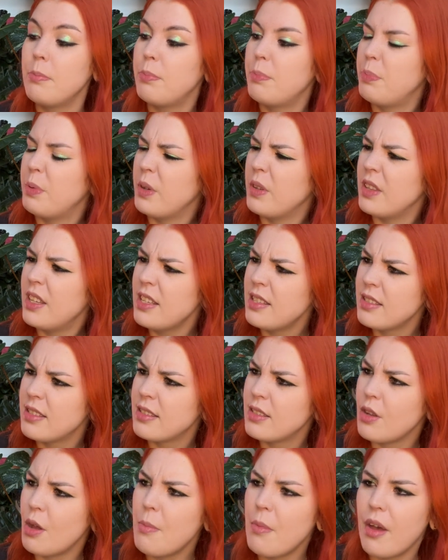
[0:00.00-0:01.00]
But this
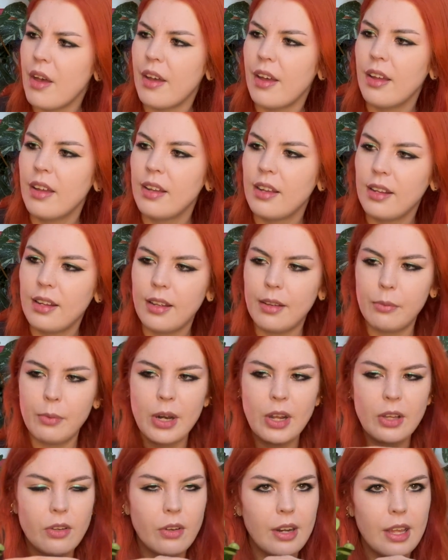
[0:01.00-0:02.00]
summer, when
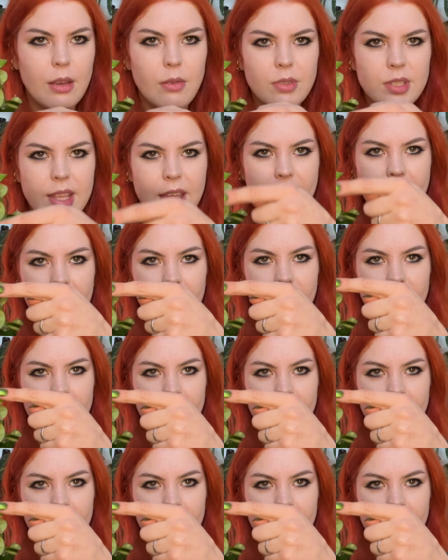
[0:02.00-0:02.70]
I got it, it was there.